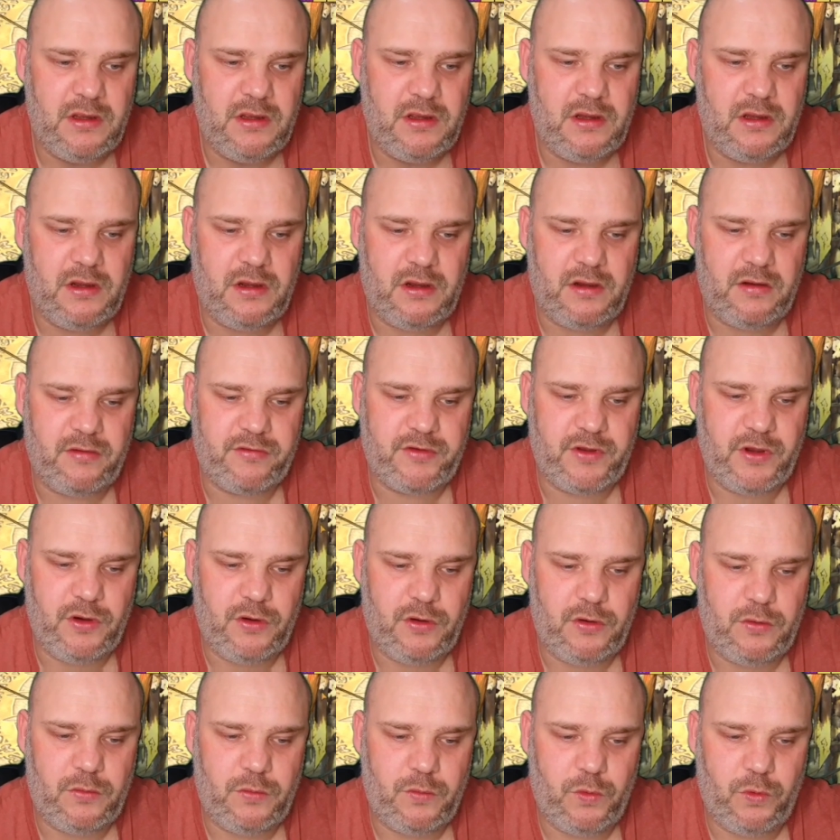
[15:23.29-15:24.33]
I've got
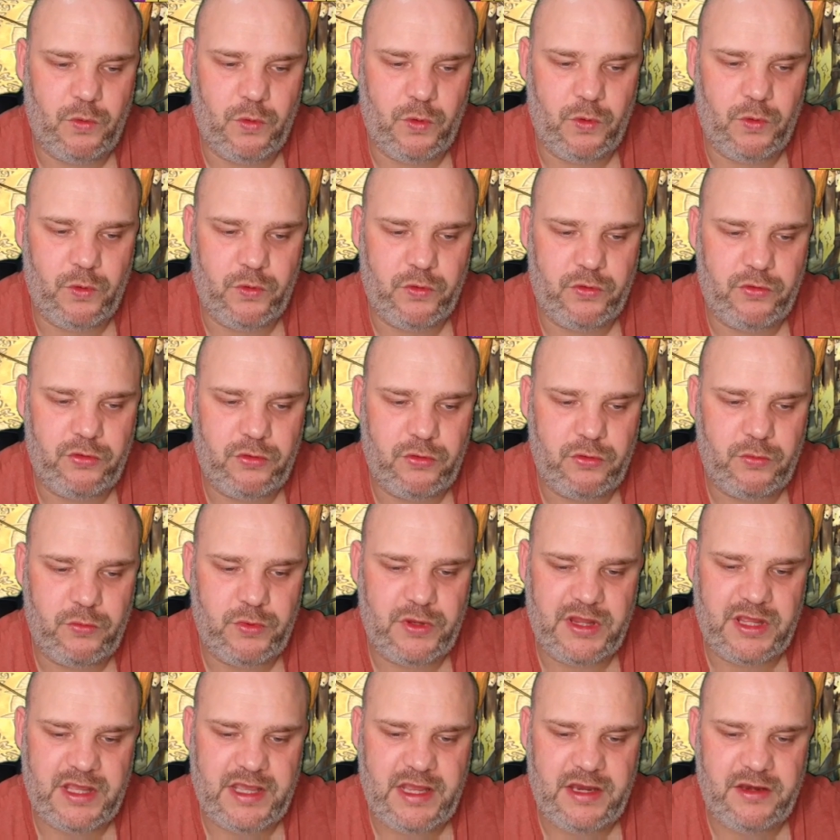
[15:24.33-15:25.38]
Warlord
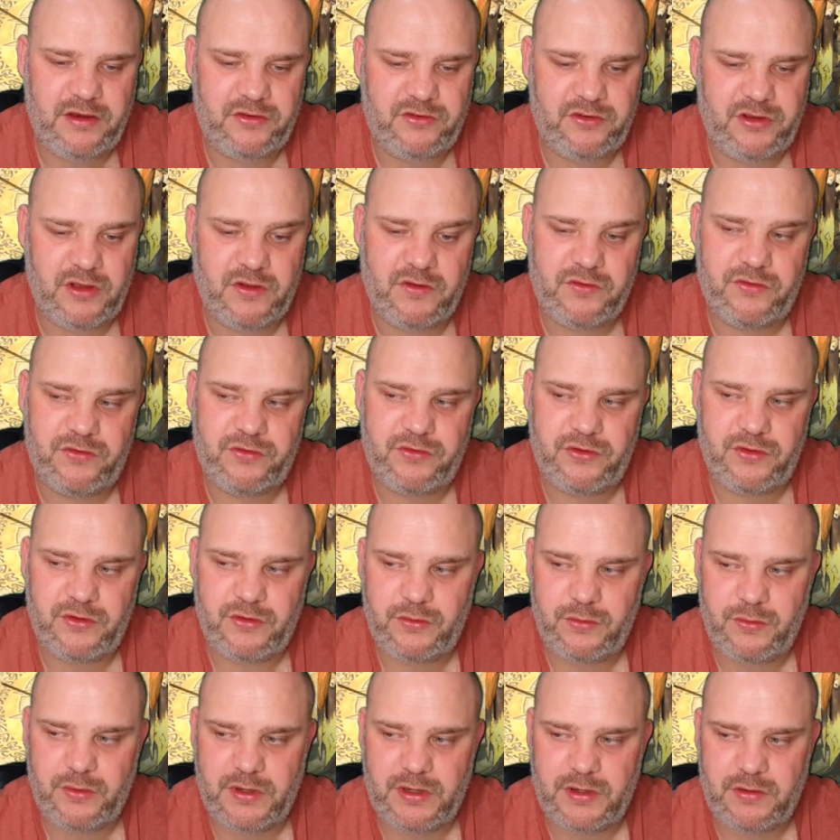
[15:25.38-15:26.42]
with again a chance to
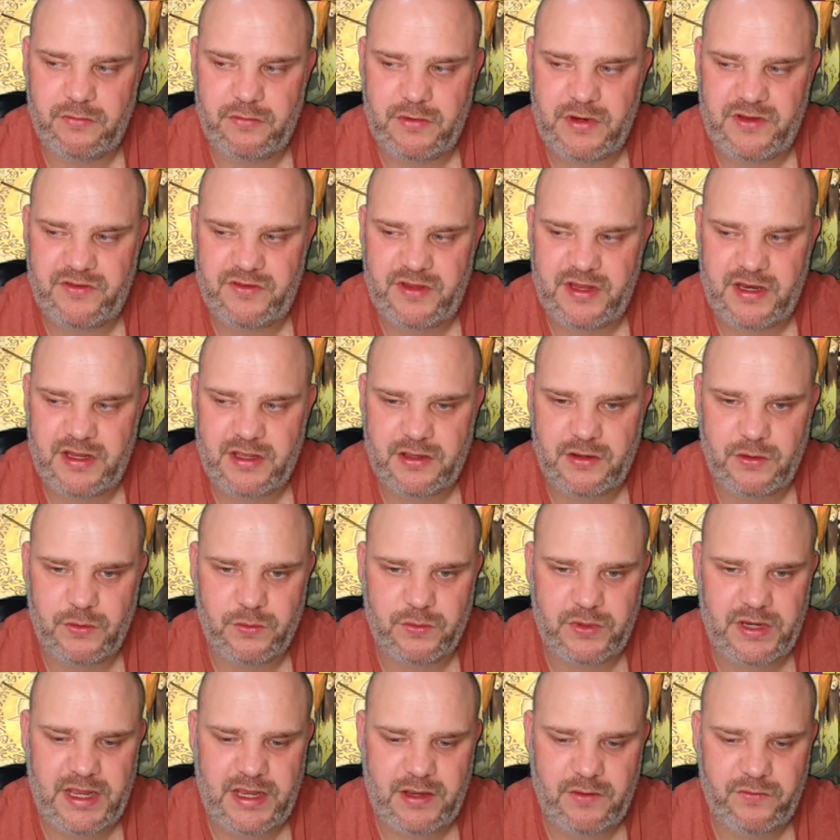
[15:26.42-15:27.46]
reset their
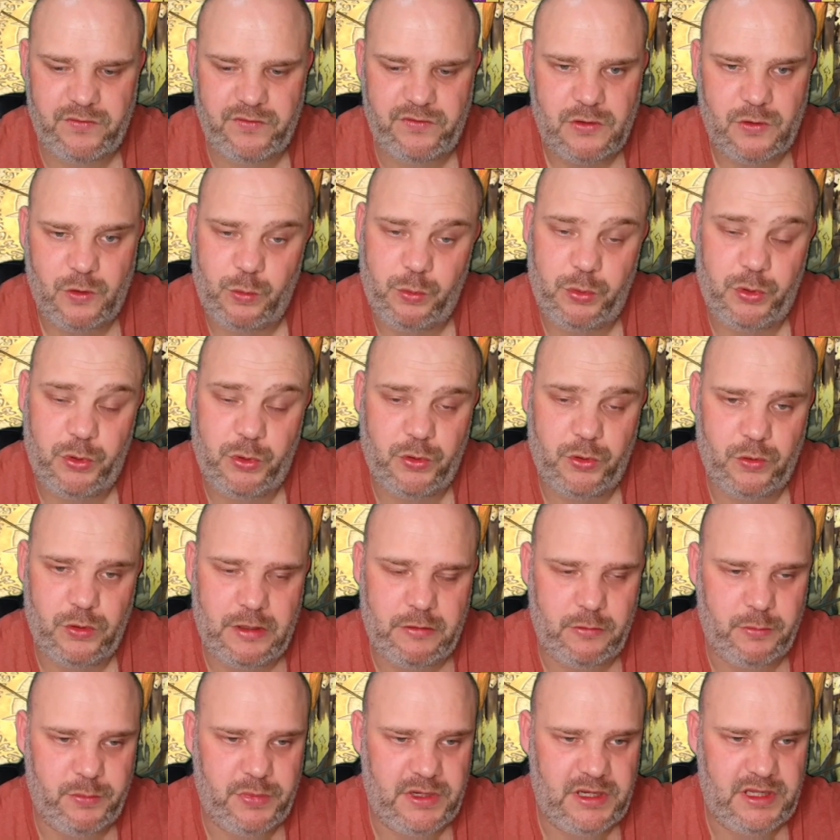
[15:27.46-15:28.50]
cooldowns or put all
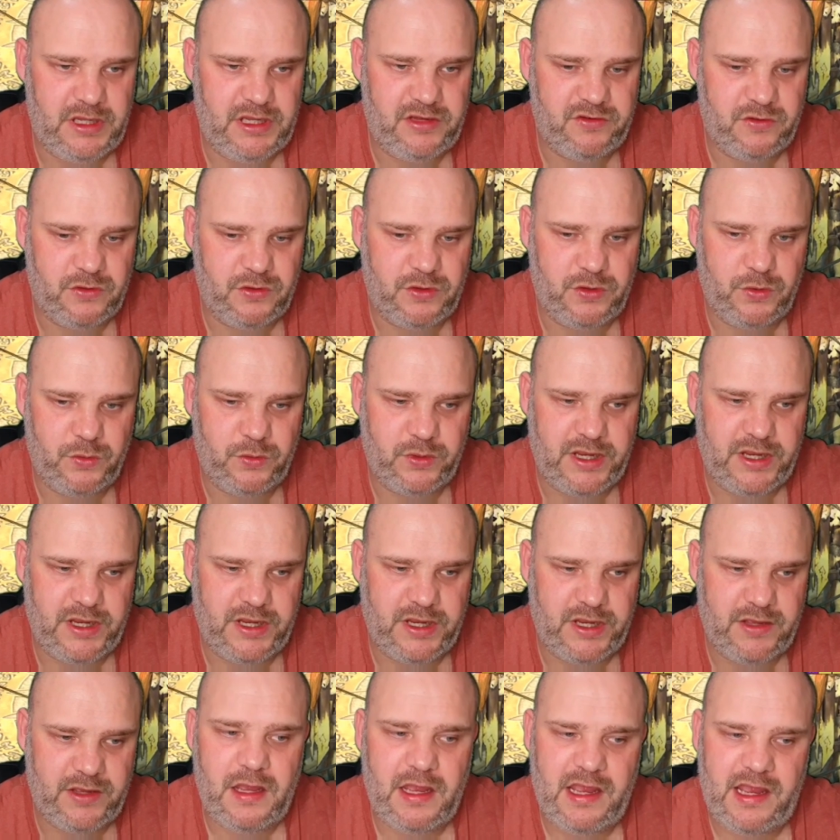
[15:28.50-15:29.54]
their abilities on
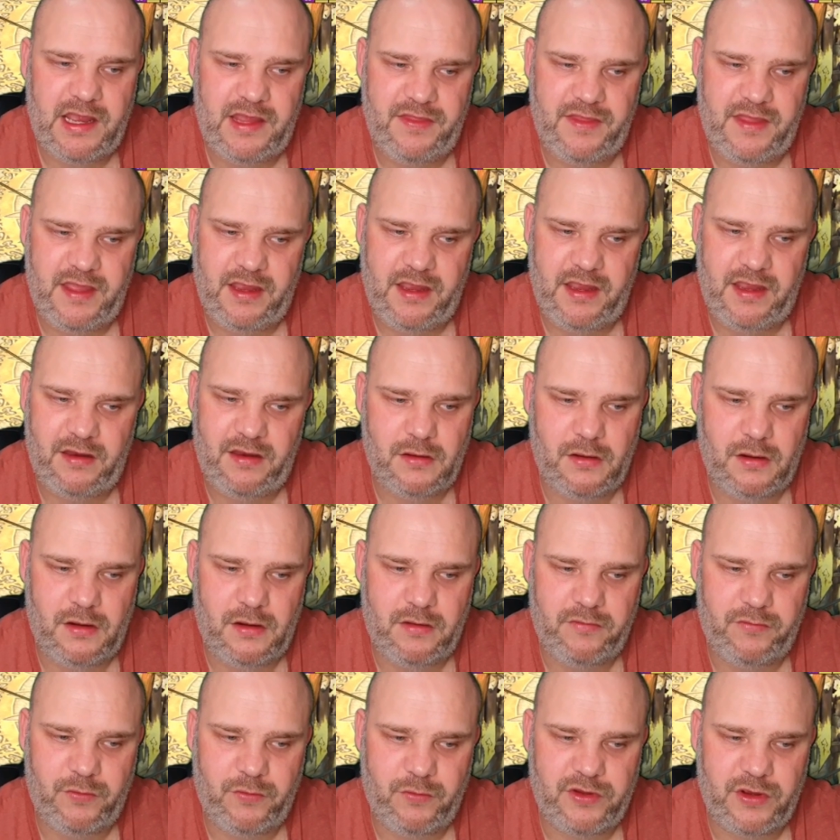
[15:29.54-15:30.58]
cooldowns. And then
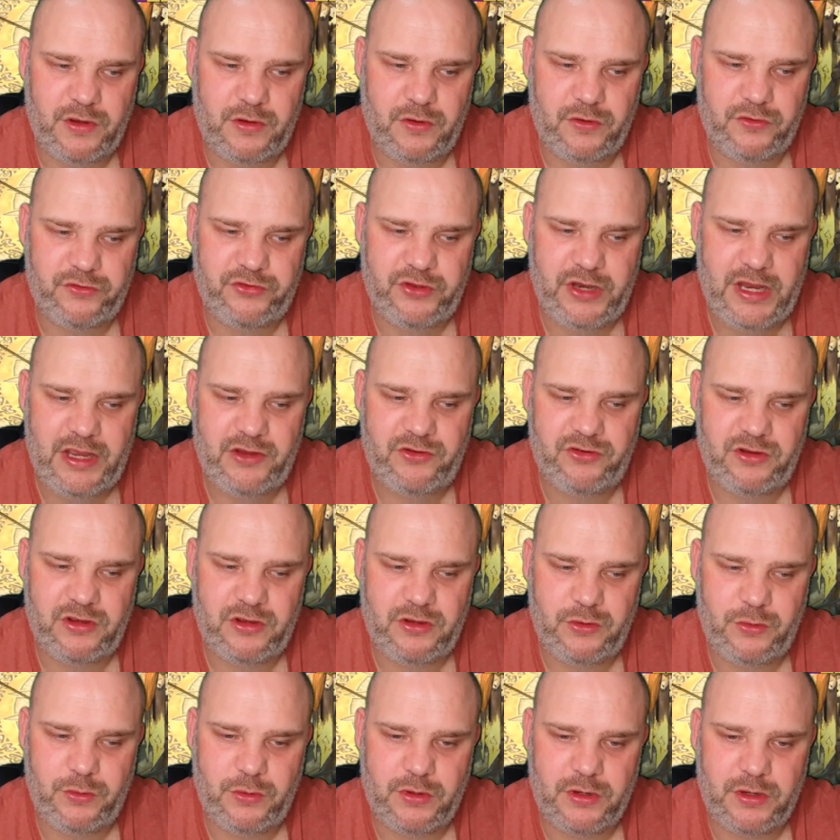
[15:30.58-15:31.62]
I've also got Sinesha,
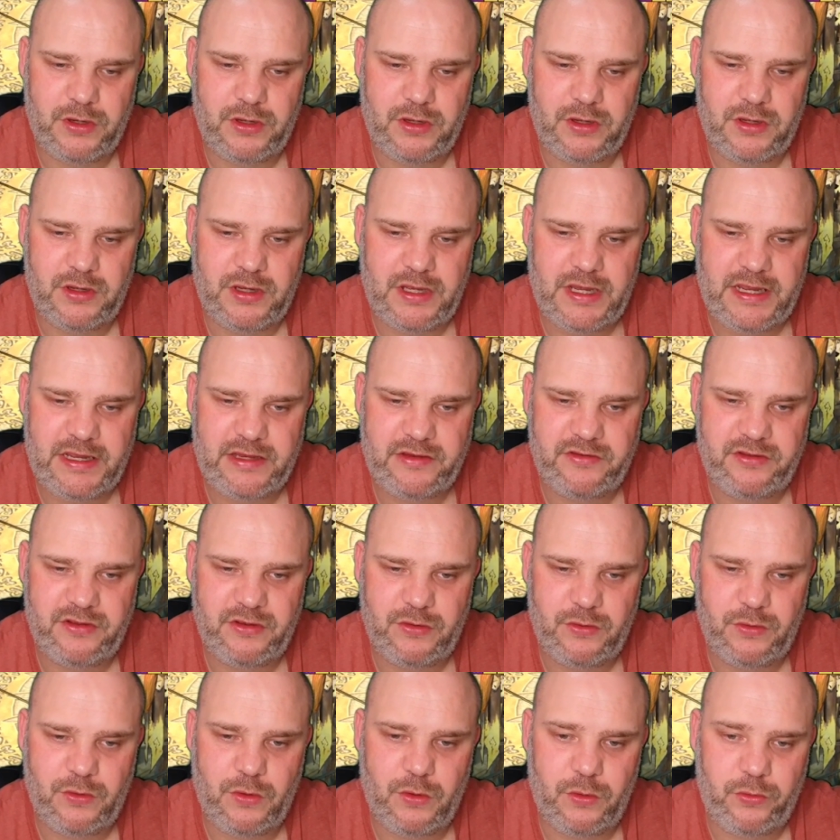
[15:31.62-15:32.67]
who on a
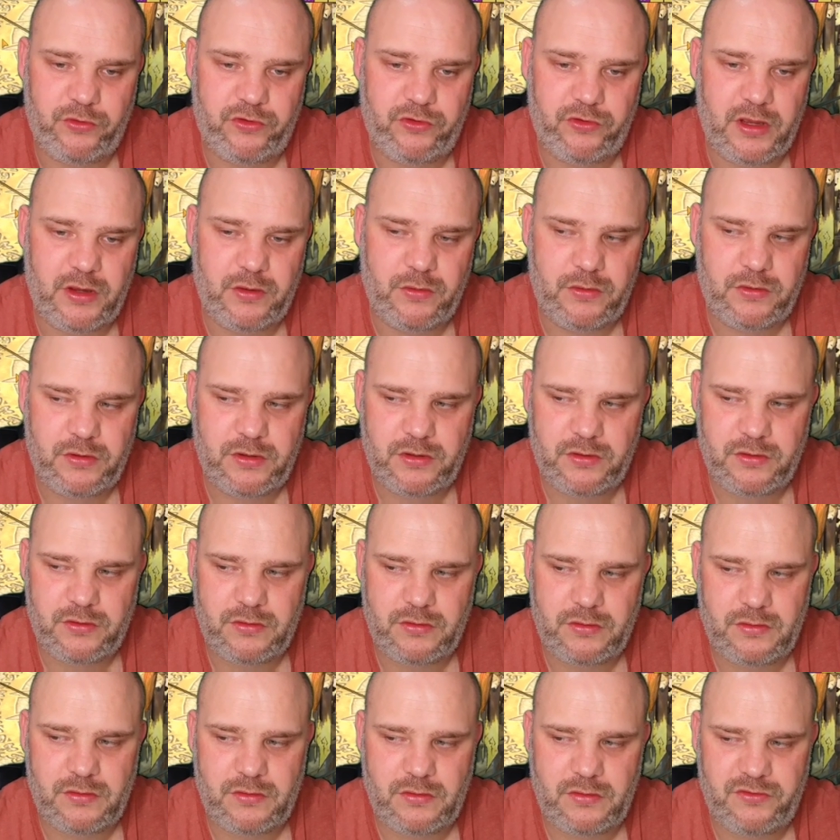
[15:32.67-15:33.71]
2 also can
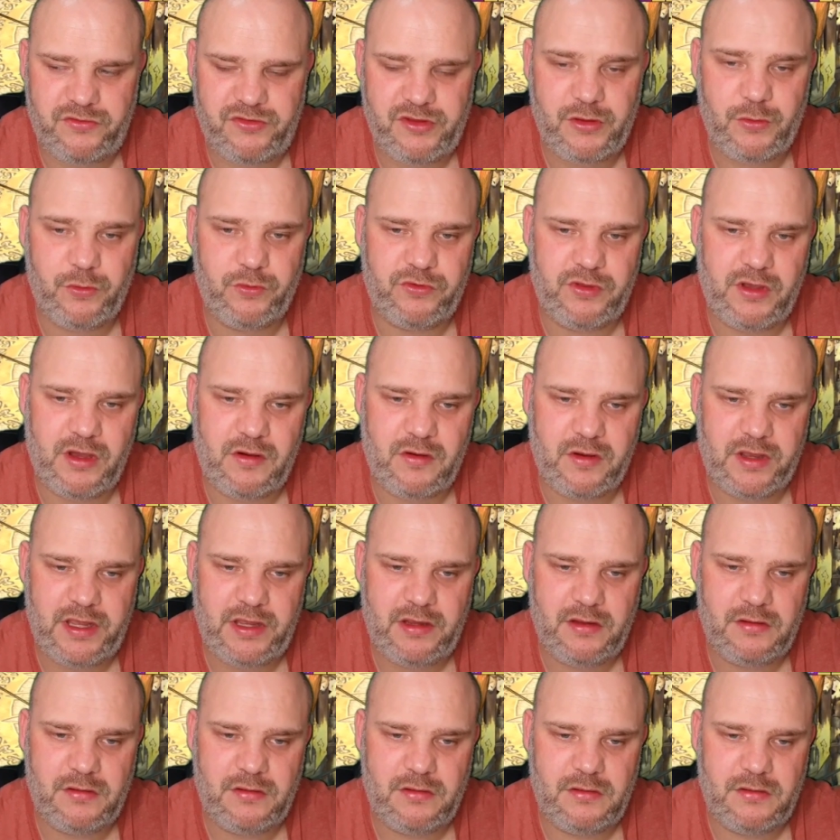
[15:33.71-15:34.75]
single target
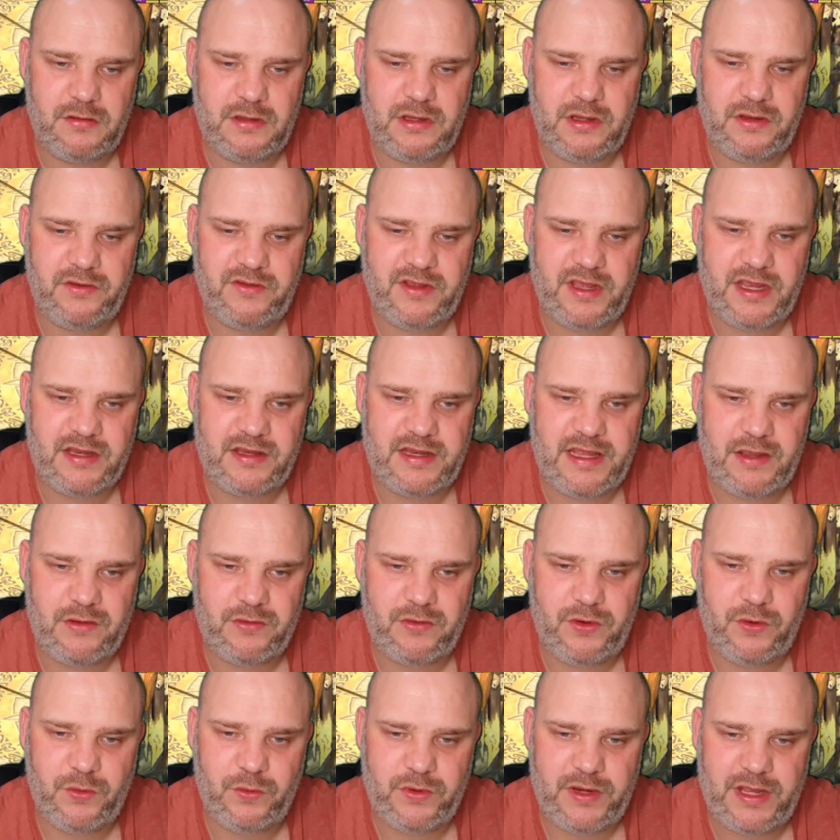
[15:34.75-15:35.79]
and take down
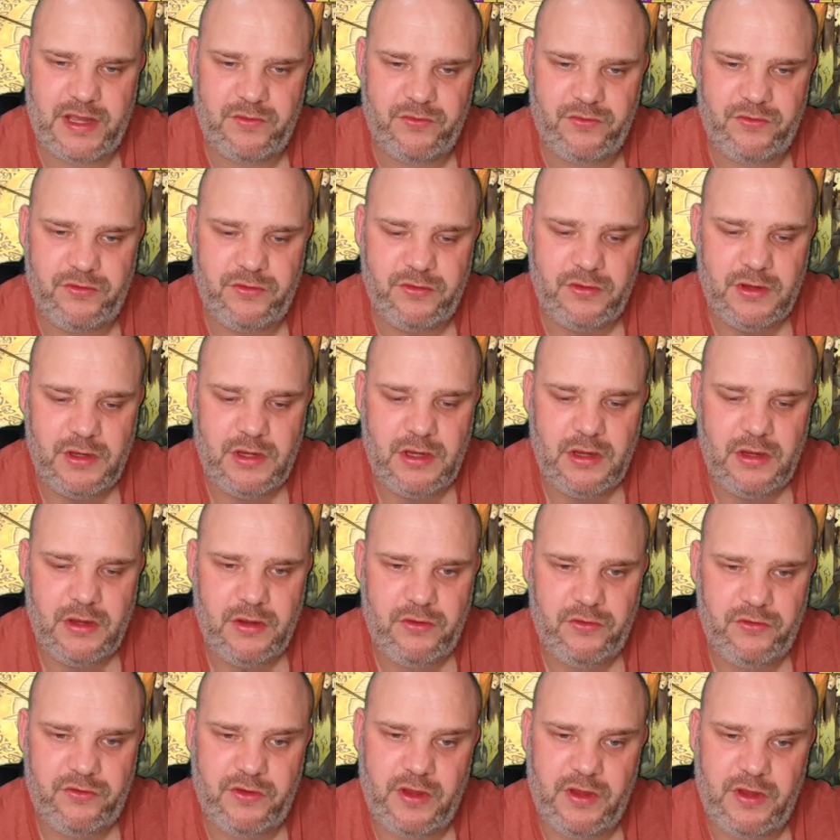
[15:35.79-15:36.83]
cooldowns.
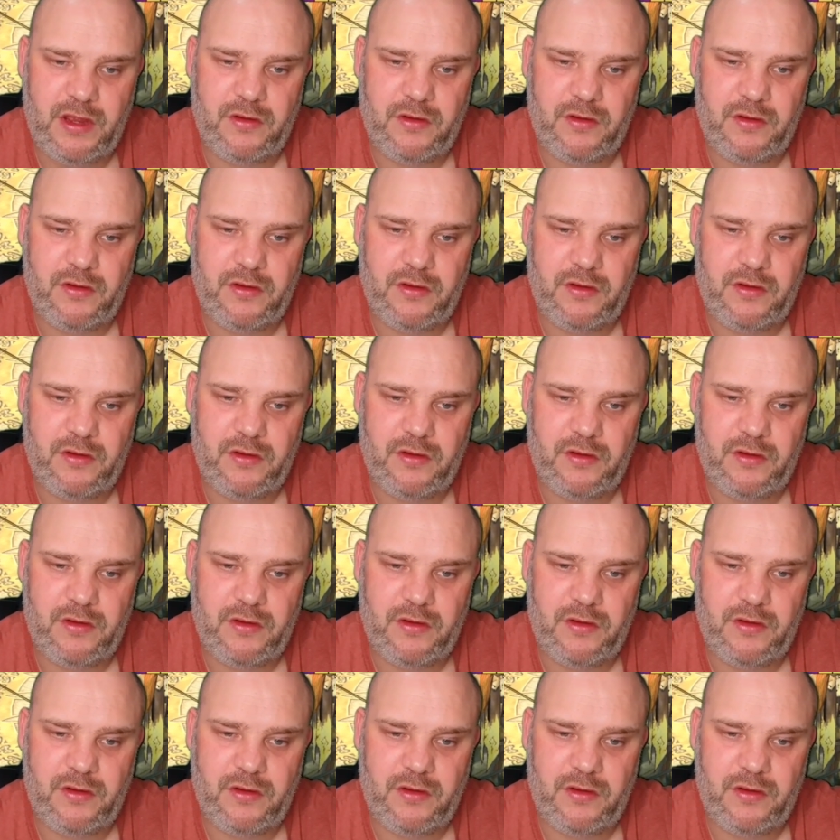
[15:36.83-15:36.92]
So